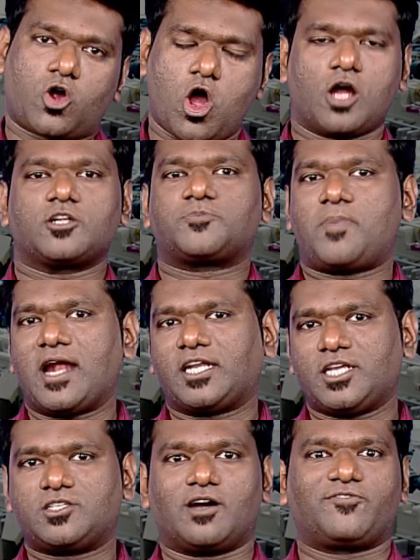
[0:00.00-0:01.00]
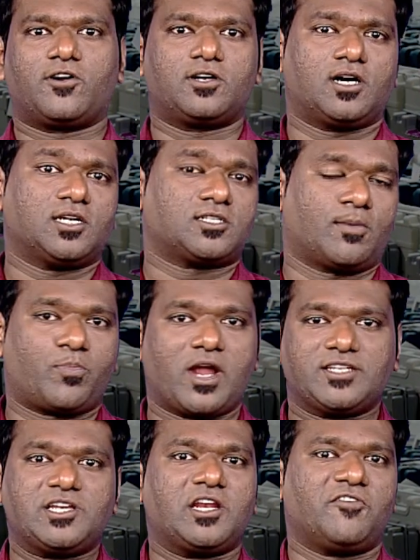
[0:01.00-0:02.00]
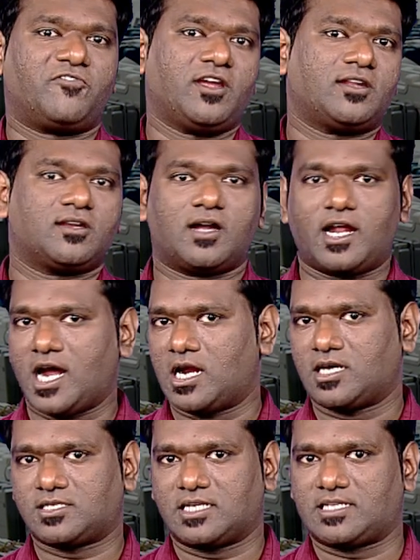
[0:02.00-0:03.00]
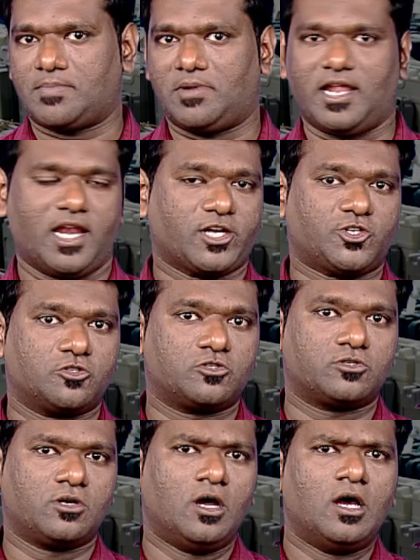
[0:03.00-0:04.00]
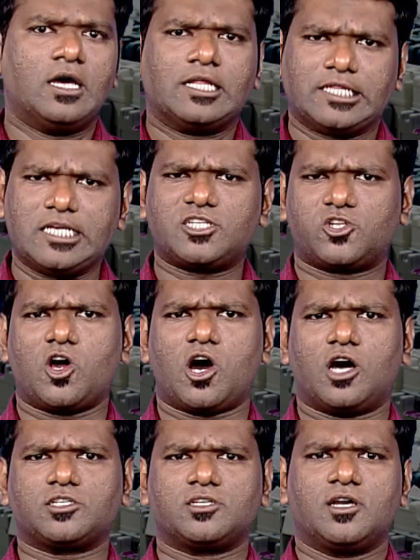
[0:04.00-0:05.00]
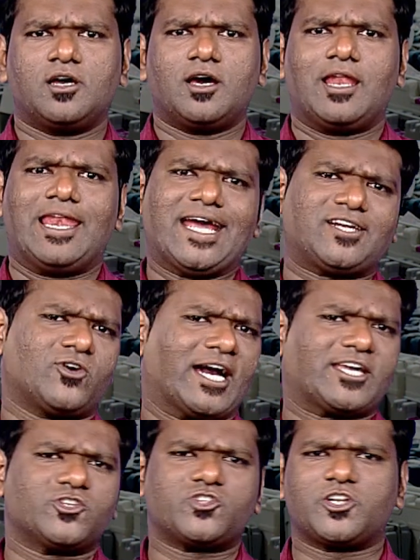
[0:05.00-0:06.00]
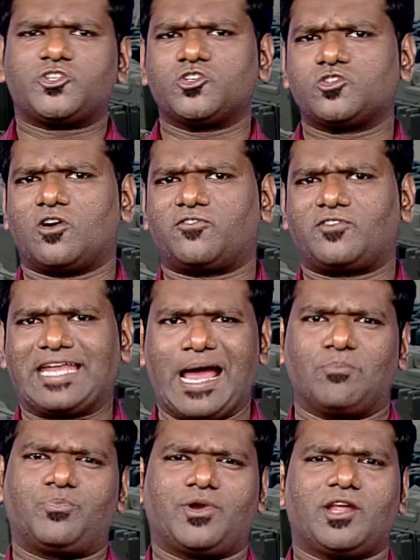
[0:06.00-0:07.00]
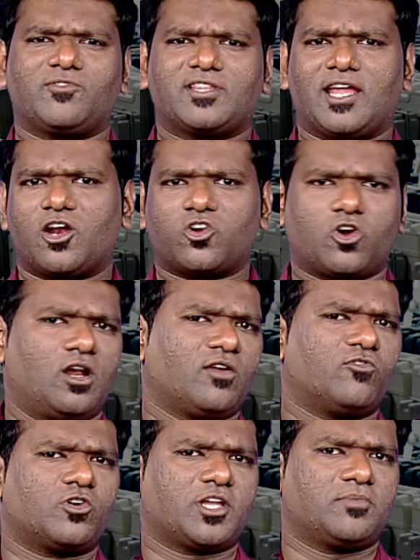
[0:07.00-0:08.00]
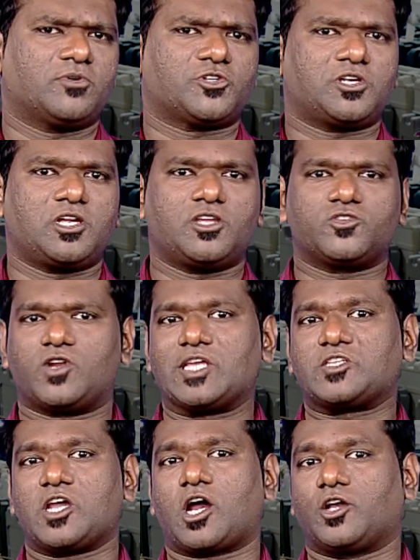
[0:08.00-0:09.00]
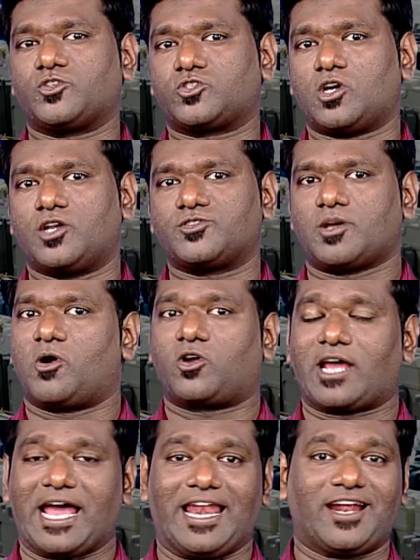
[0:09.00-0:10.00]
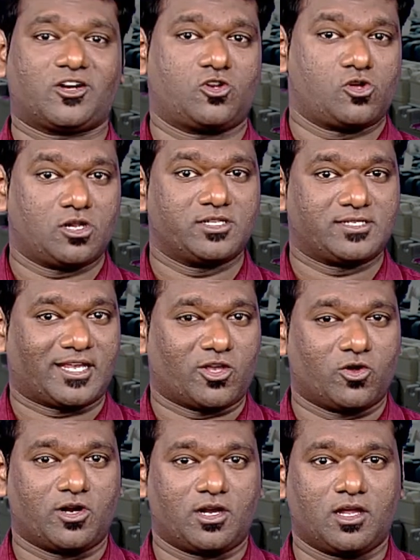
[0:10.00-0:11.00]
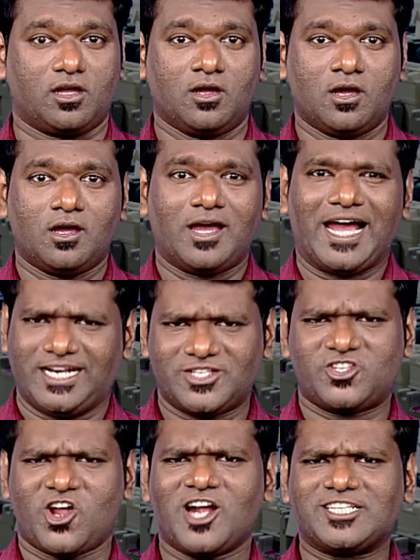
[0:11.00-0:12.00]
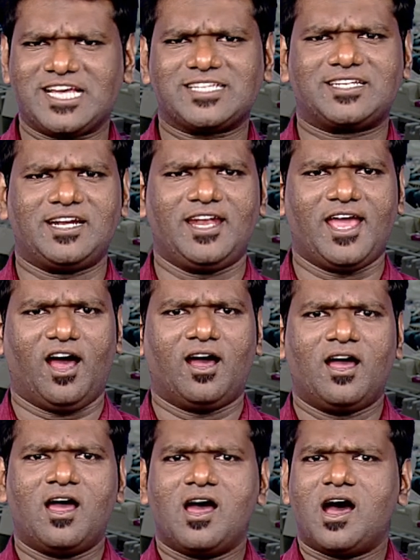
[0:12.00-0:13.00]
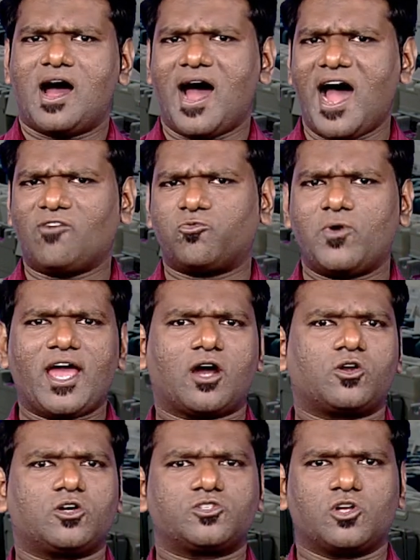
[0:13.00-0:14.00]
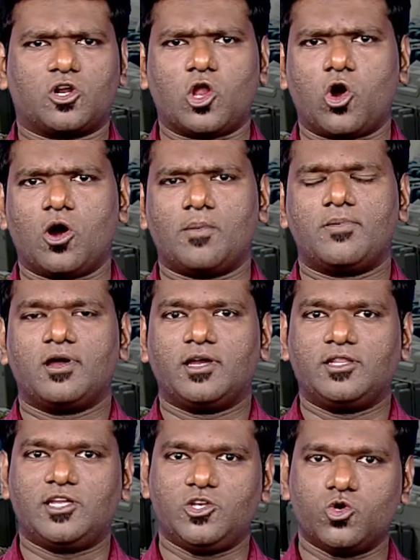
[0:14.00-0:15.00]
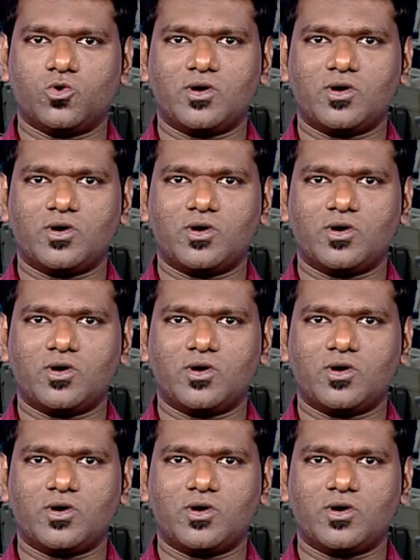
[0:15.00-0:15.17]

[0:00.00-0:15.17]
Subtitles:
The Congress party suffered a surprising defeat in Haryana's assembly elections. This loss led to accusations of tampering with electronic voting machines, raising concerns about electoral security. And it's not just India. Halfway across the globe, in the